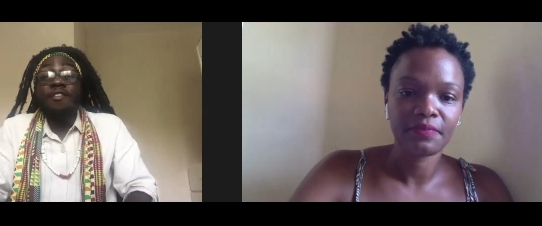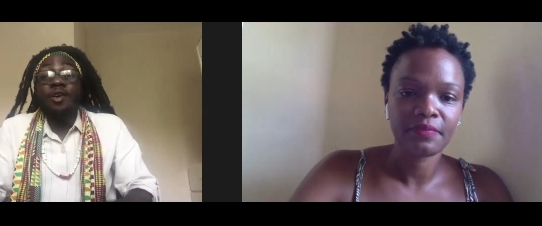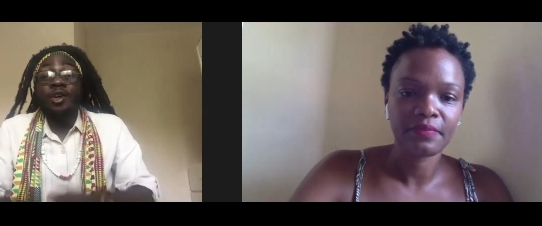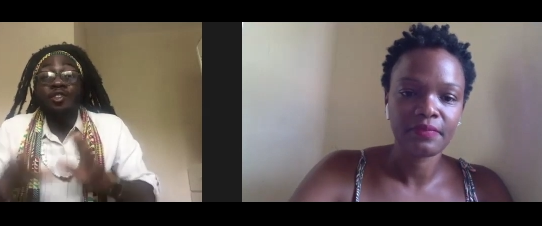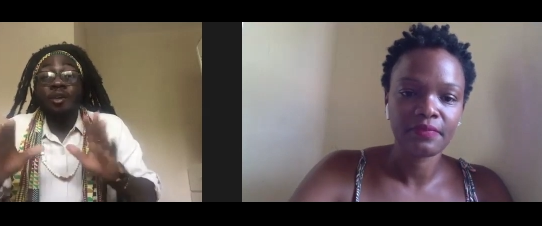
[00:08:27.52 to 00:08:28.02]

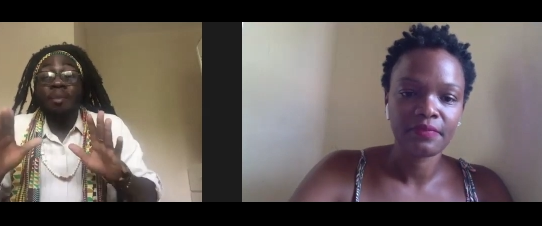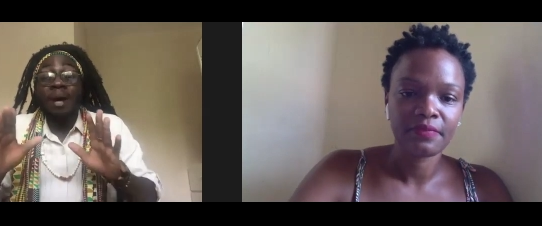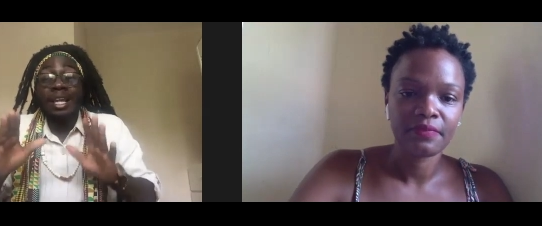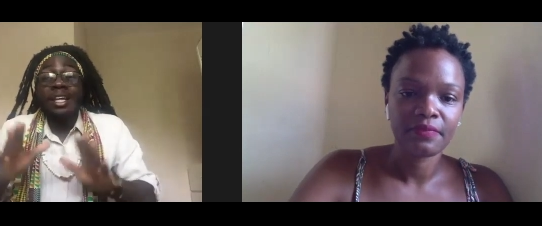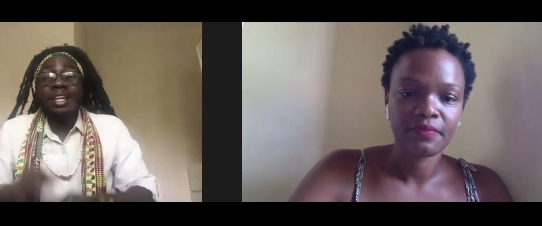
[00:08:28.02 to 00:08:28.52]
Speaker 1: one for
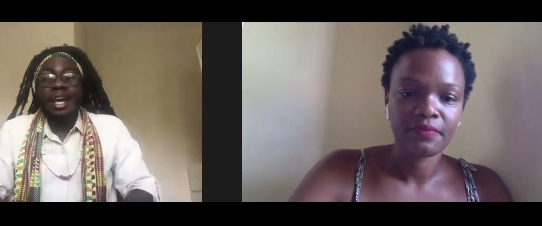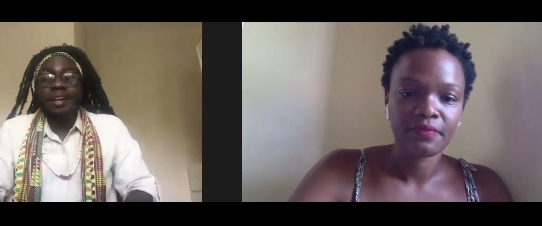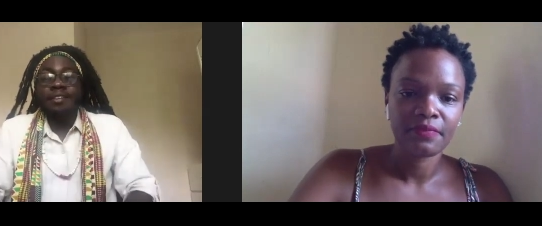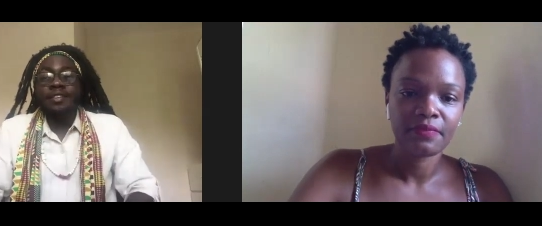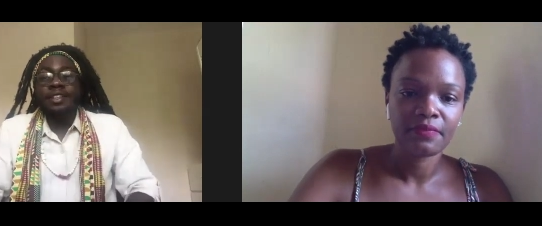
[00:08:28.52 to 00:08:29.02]
my little
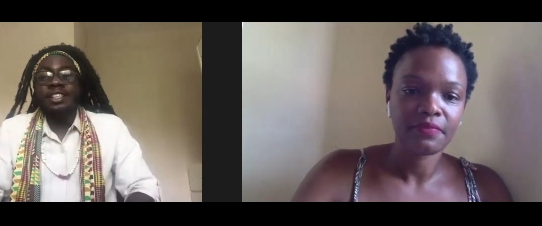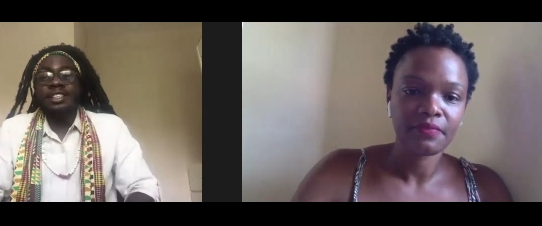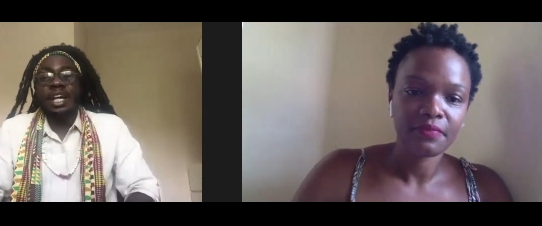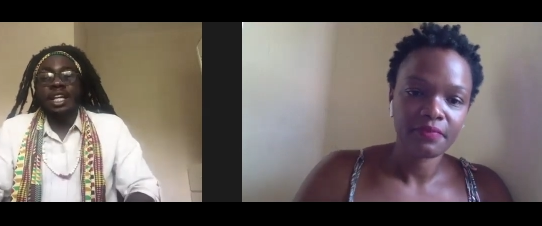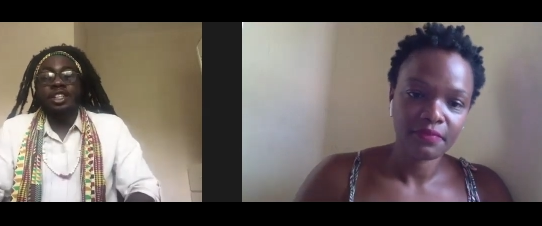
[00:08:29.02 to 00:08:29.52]
life is
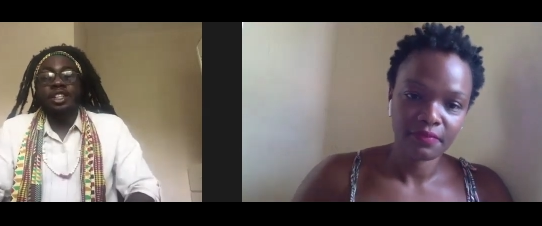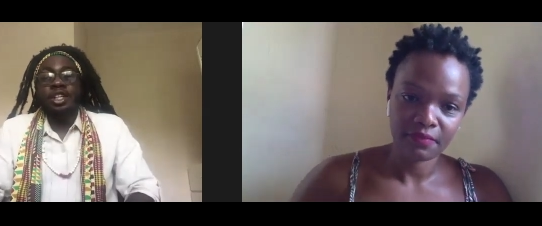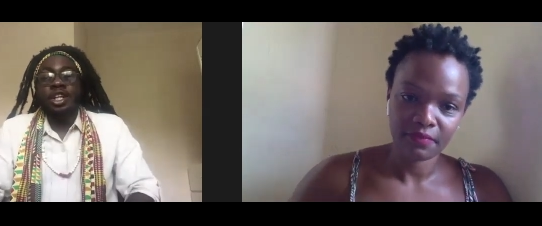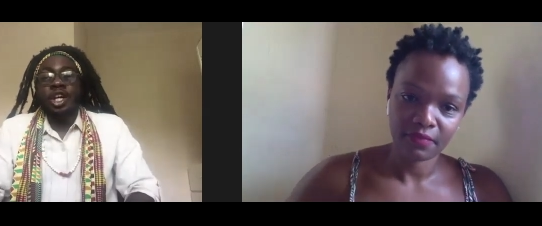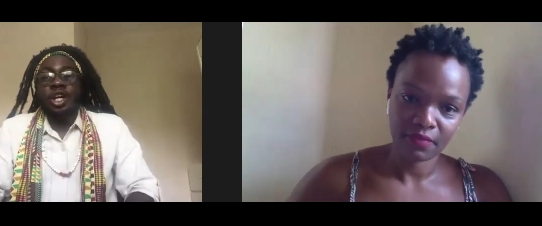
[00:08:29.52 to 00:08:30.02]
that
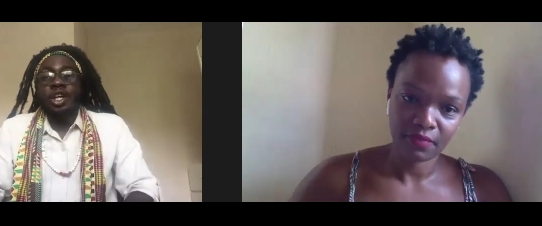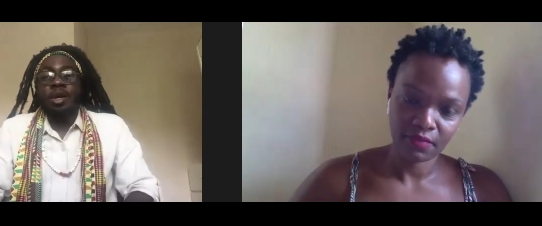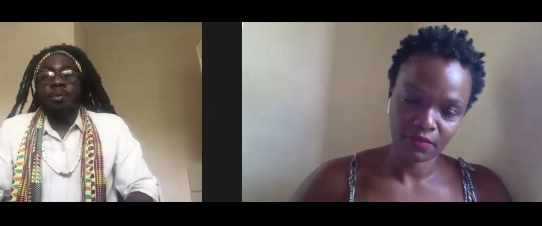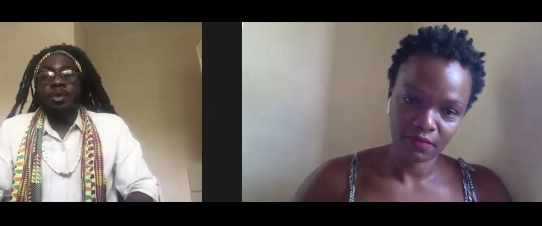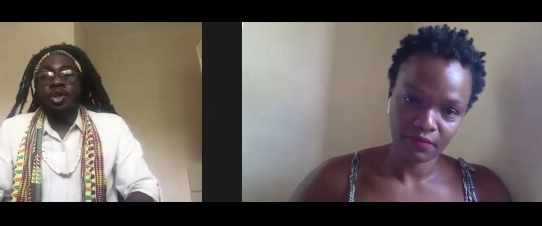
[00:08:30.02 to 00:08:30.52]

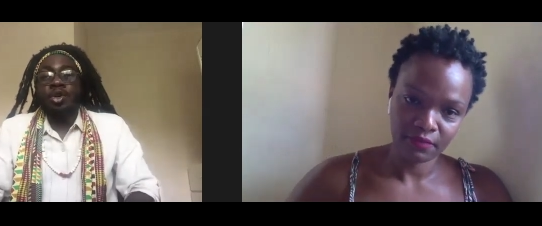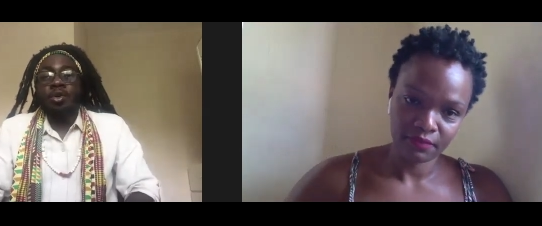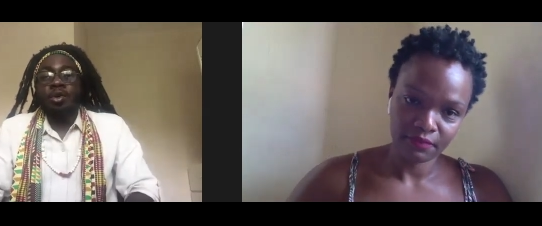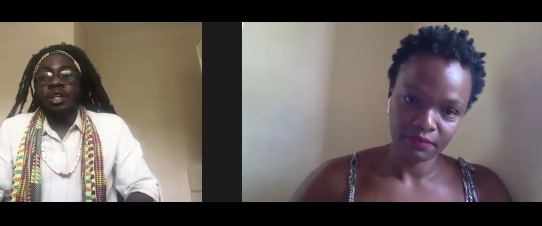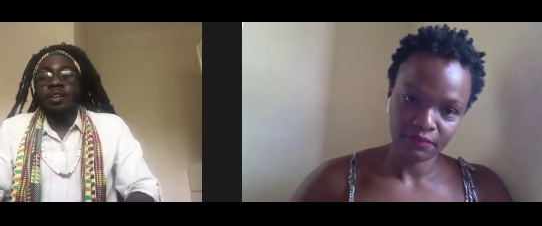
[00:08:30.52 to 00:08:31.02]

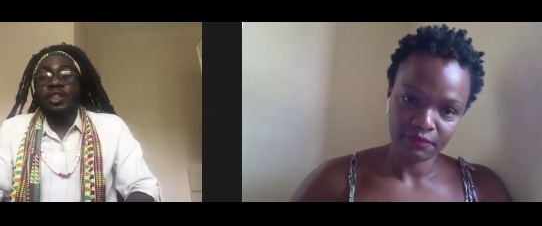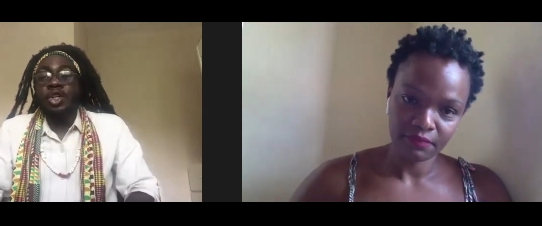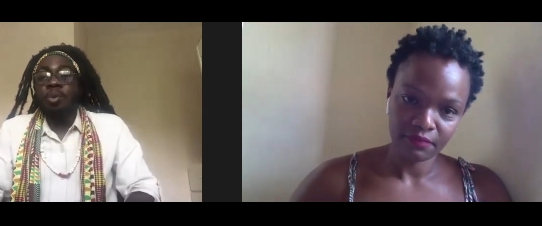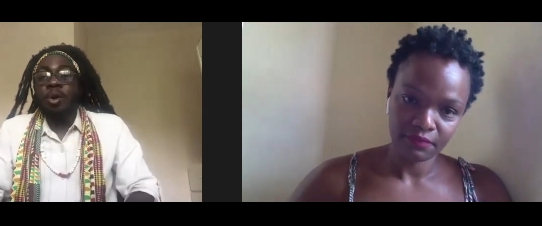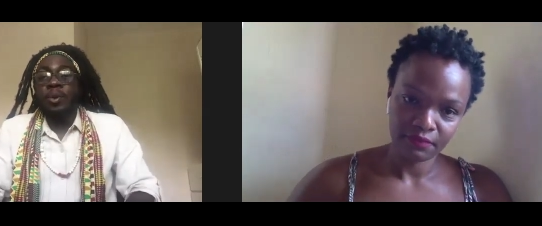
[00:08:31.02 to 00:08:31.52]
living
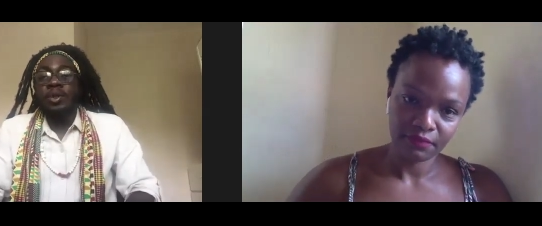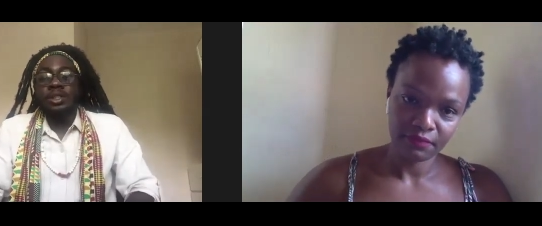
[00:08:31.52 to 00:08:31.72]
your purpose